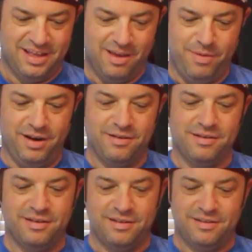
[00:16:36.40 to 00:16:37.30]
I mean,
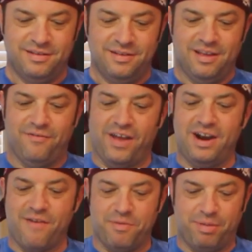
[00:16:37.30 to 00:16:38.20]
if I
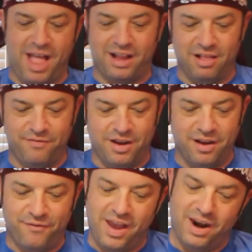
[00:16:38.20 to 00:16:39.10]
didn't have a black glove on,
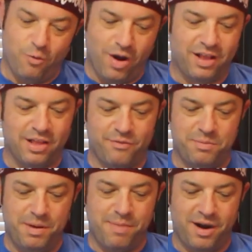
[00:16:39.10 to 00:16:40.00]
if I had a white glove it'd
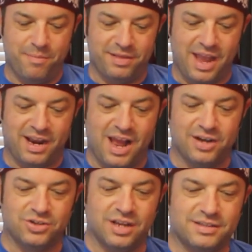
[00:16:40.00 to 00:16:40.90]
be better, but that
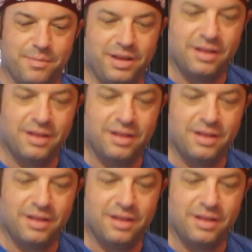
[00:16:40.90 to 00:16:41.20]
contrast, I mean,